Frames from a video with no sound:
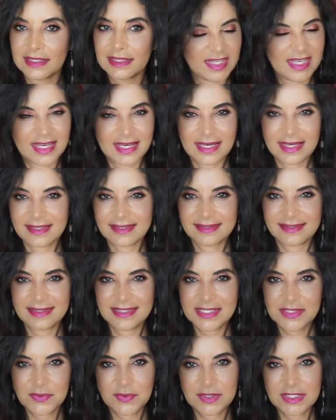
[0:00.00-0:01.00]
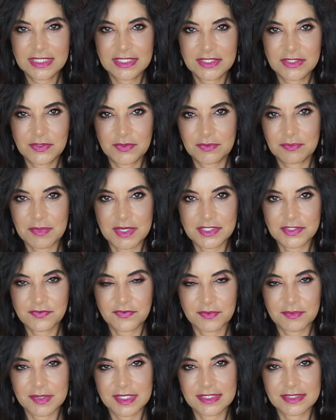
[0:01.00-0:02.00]
Yeah, this one didn't do much
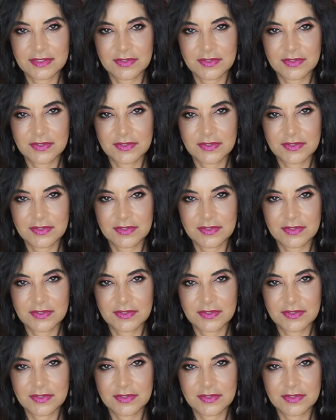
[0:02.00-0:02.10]
for me,